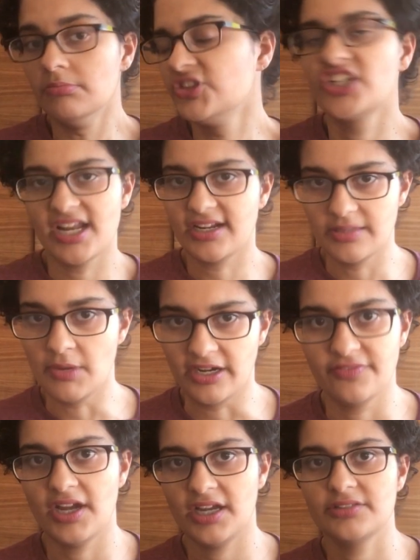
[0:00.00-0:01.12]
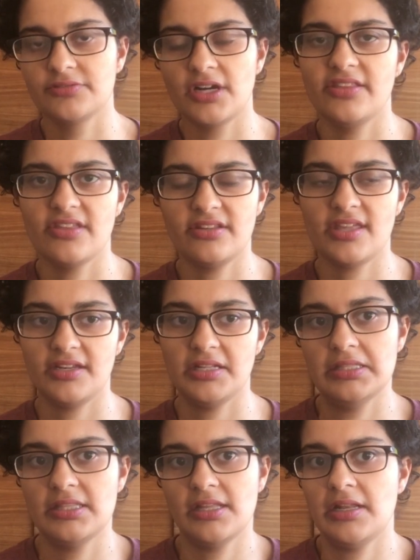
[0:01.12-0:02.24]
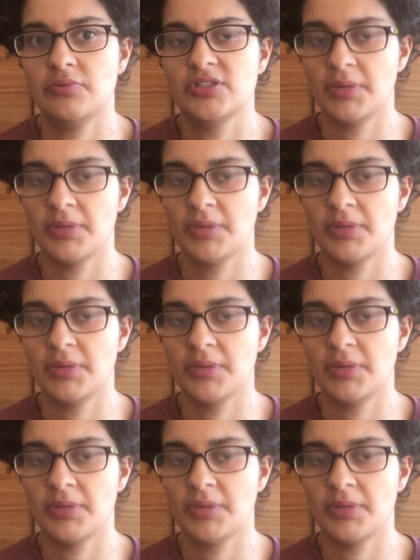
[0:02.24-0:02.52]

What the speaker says: genetically modified, right? That was